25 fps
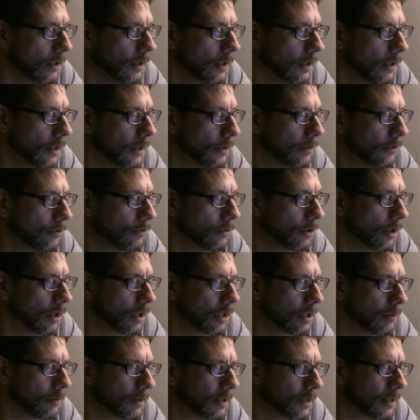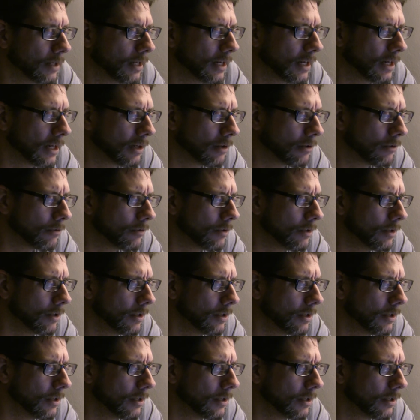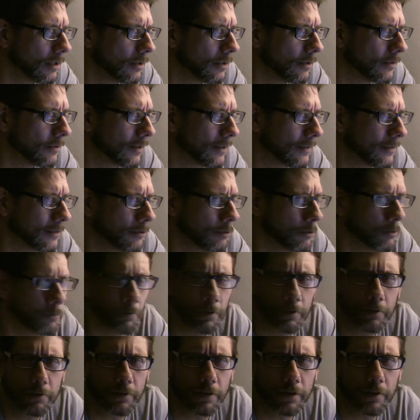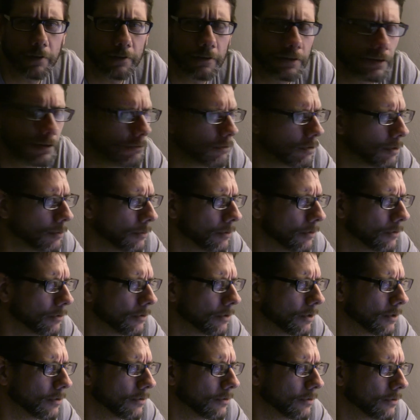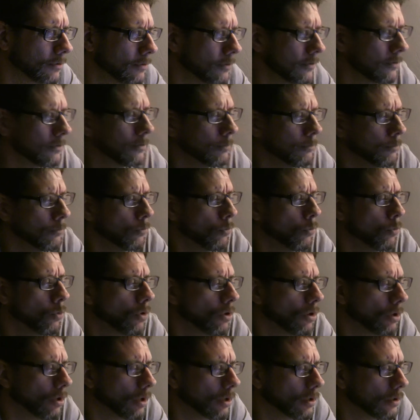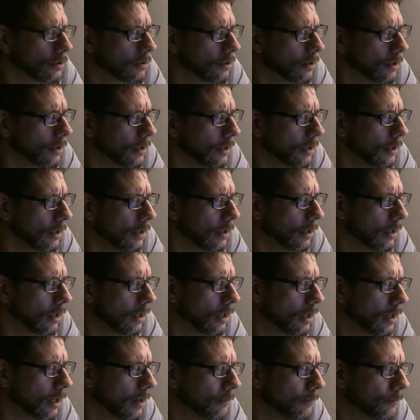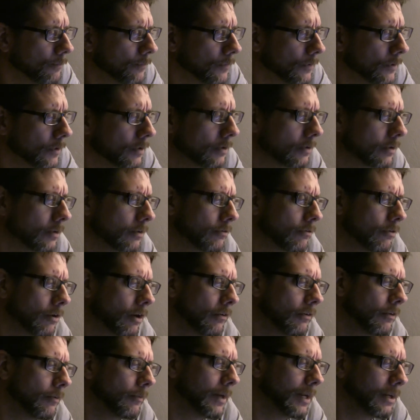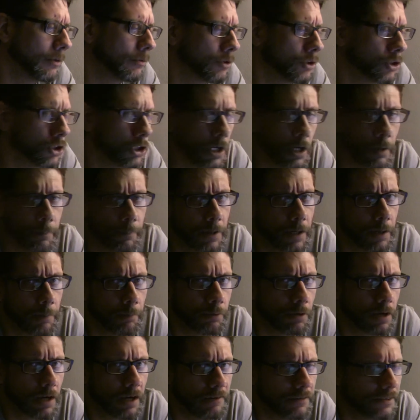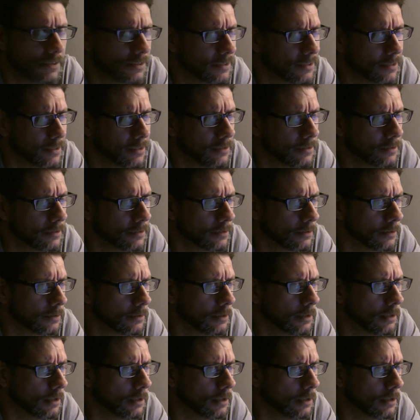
you talk about how this has to do with whether or not the criminal justice system worked. Trayvon Manning was shot by a private citizen,